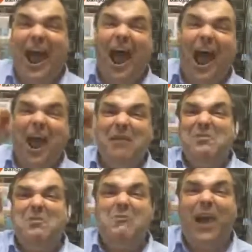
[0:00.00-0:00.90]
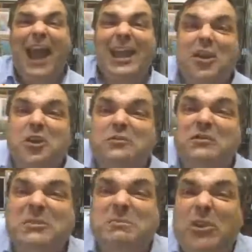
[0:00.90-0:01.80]
I'm the one who's
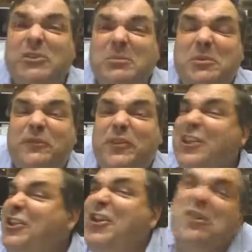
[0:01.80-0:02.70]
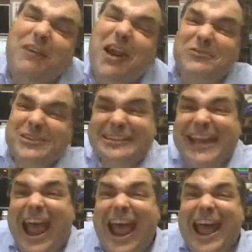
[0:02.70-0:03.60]
responsible for the
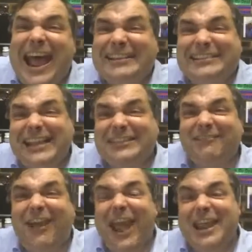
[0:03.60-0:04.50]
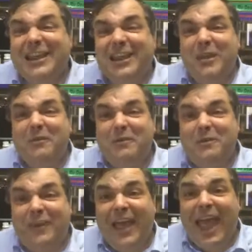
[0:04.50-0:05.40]
Eurostars, that's right,
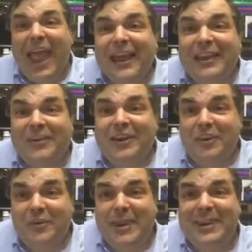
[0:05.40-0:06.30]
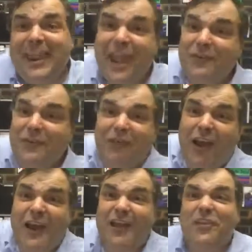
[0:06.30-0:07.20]
with Helen Glue and Kevin
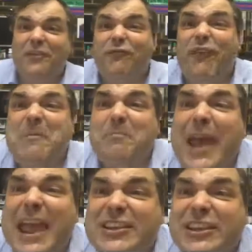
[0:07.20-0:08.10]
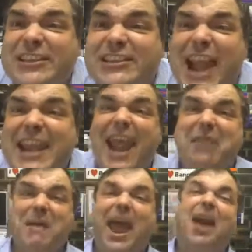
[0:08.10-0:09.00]
Wright on the front page of the Sunday
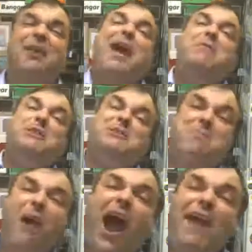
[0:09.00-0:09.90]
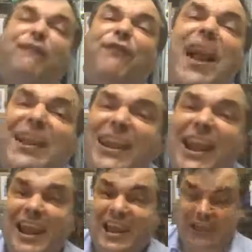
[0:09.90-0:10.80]
Mail. That was my fucking
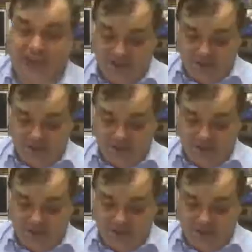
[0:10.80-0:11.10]
leak.